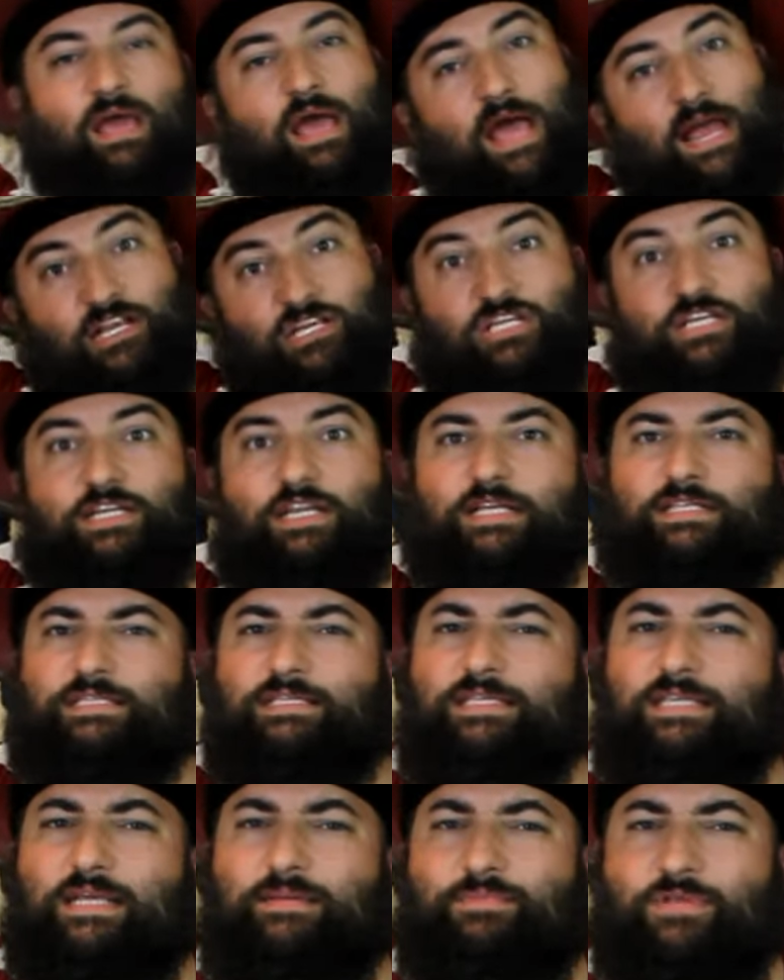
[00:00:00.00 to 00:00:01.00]
And she
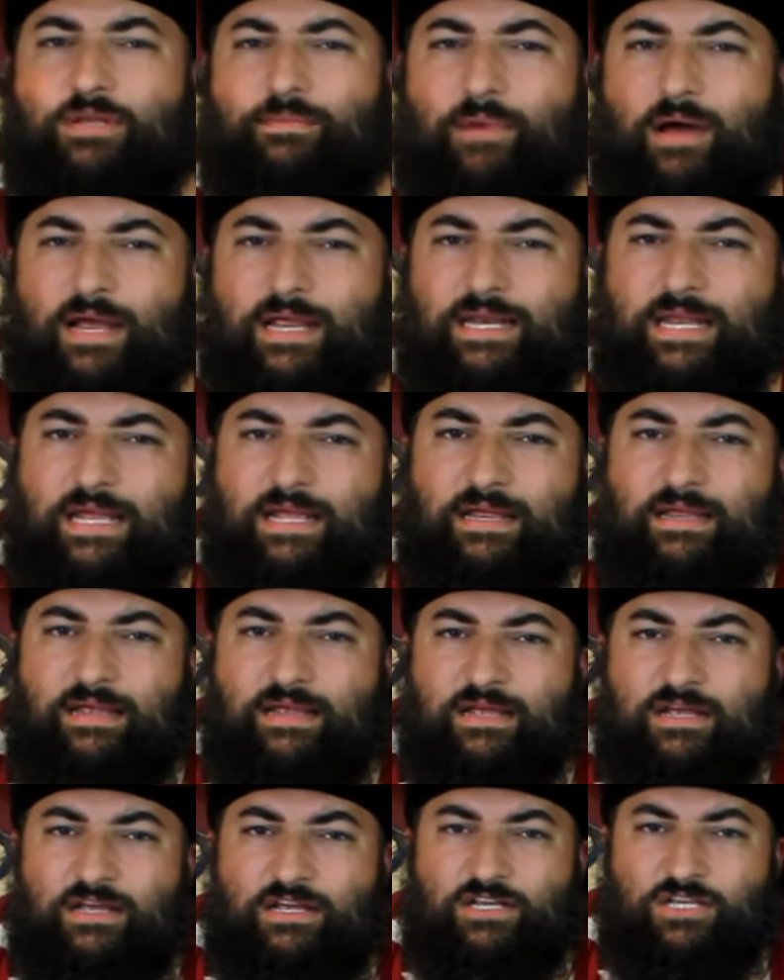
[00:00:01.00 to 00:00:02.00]
doesn't seem to mind
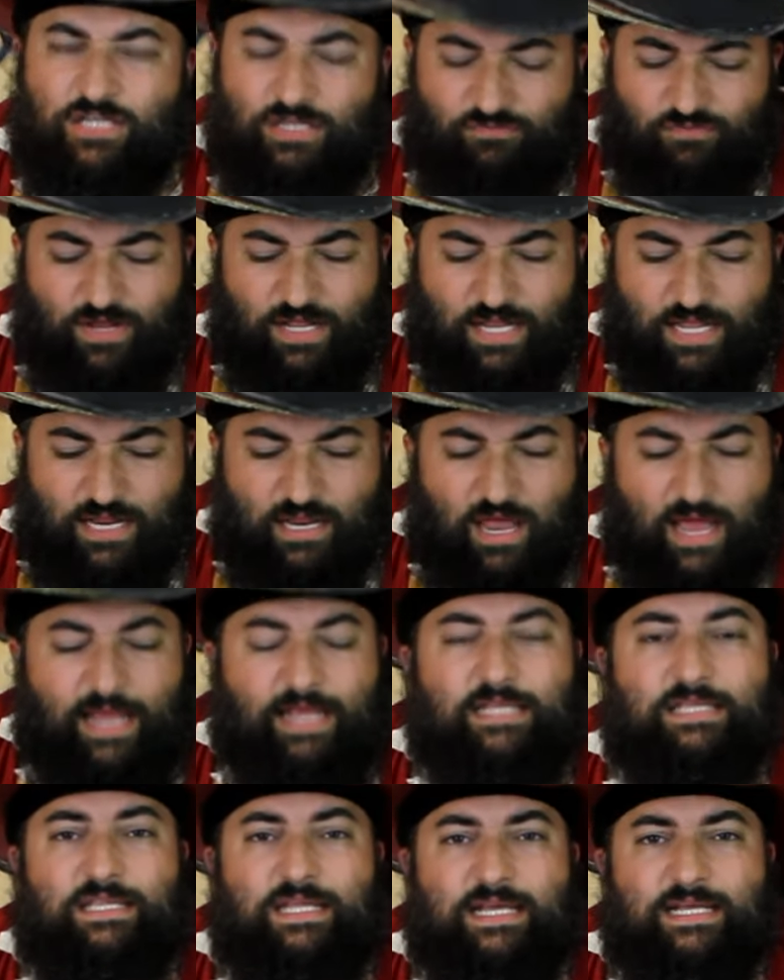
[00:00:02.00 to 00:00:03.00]
it. She really
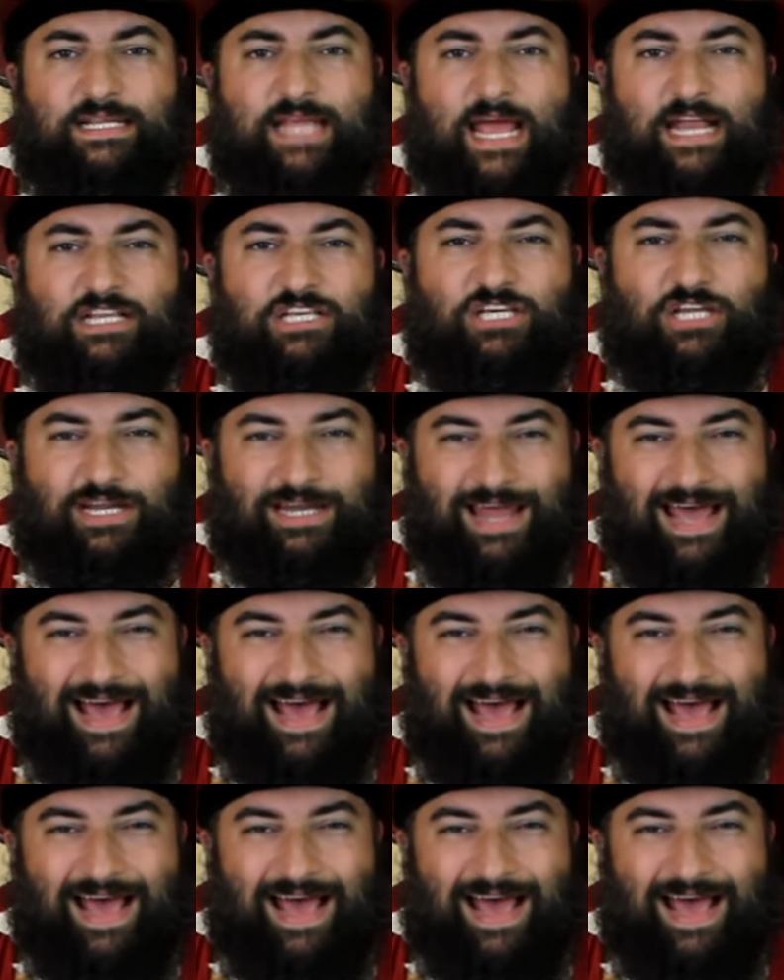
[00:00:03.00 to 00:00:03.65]
likes the attention.